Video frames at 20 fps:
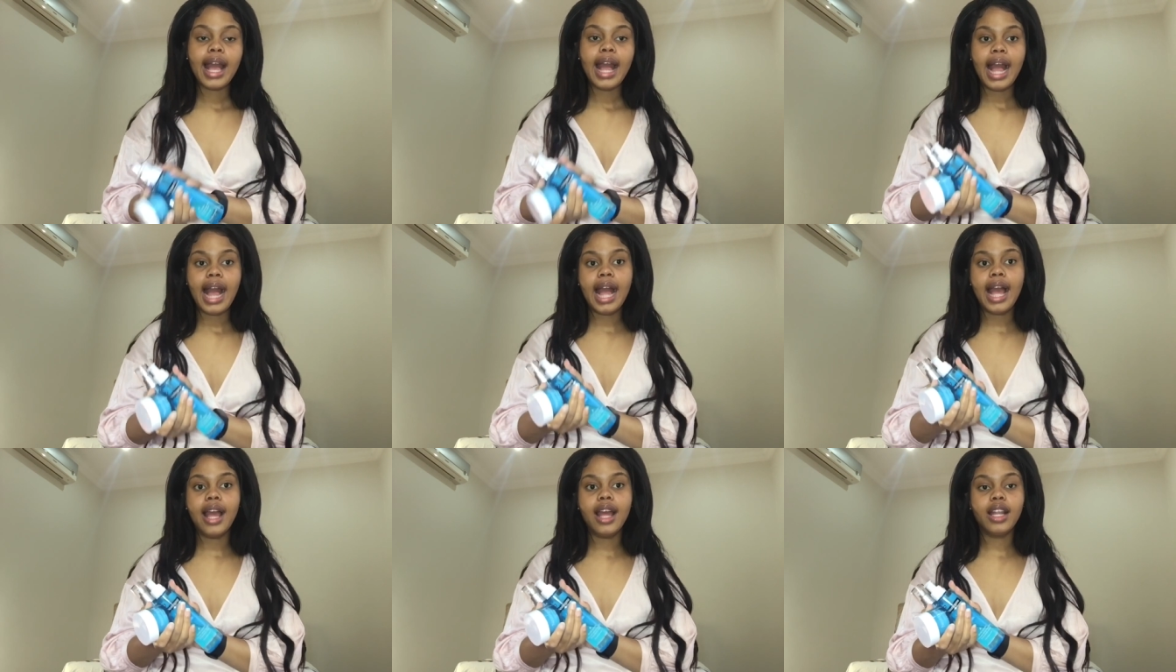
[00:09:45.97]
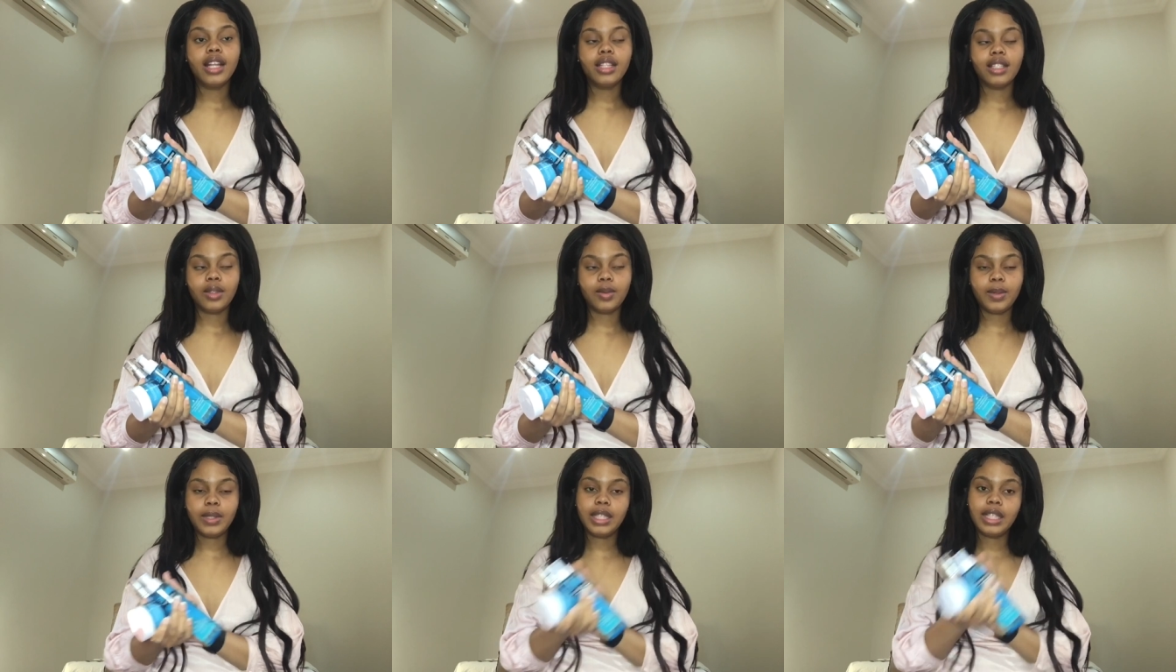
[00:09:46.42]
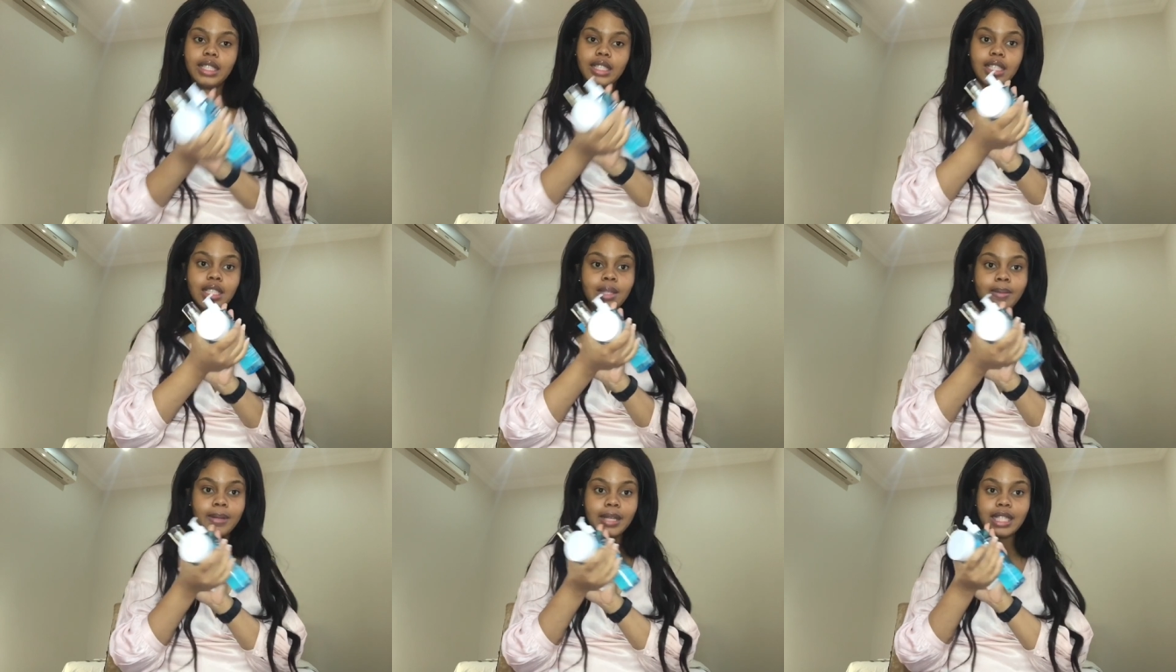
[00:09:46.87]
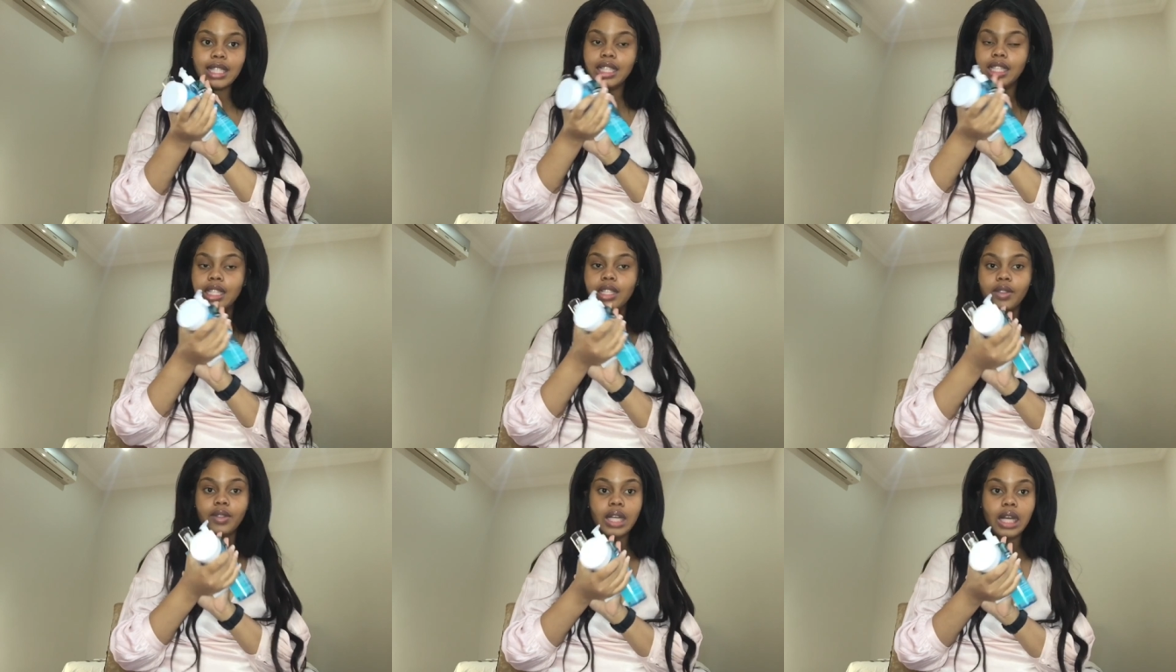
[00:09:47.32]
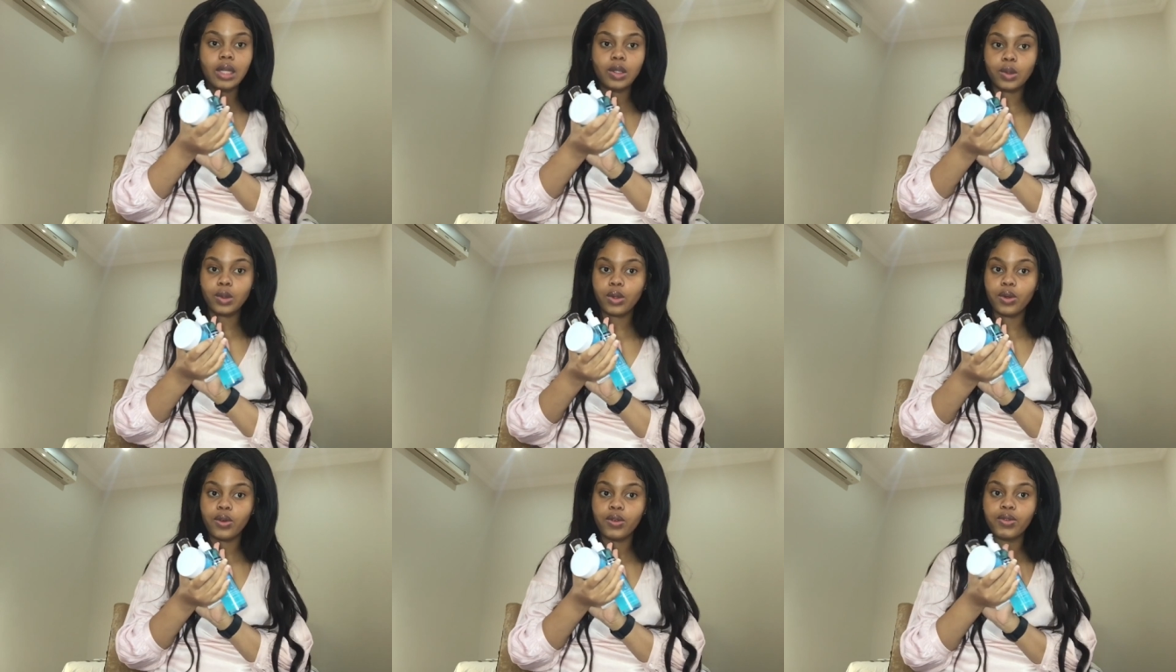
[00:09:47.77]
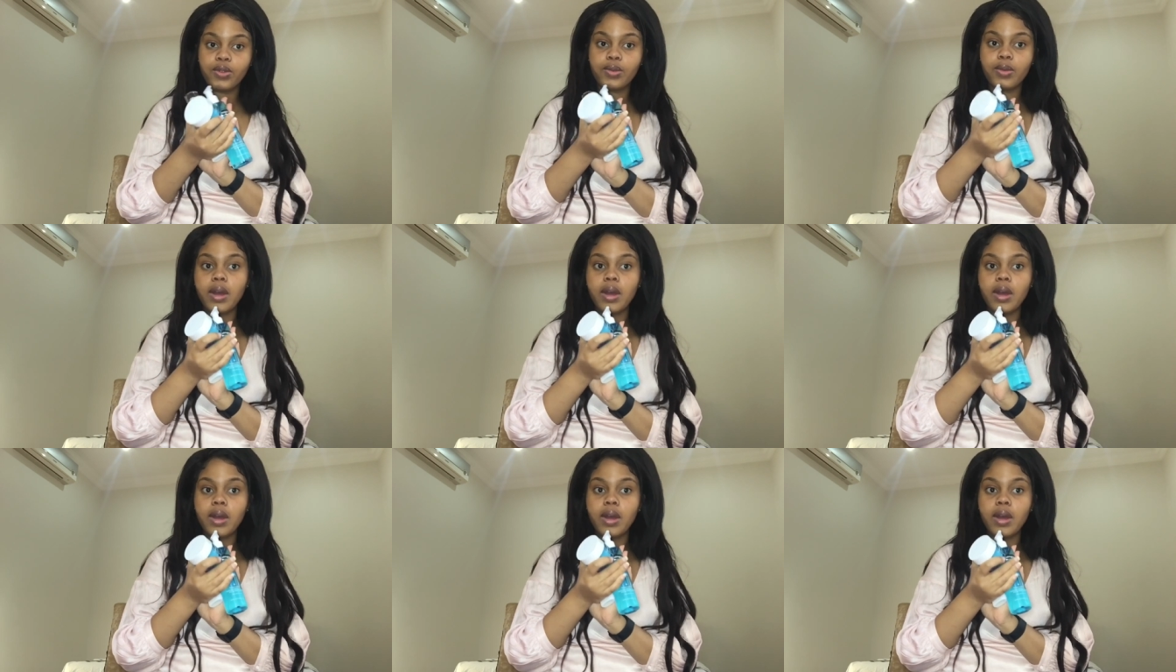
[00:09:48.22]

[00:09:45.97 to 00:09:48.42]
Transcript: and we can just basically round off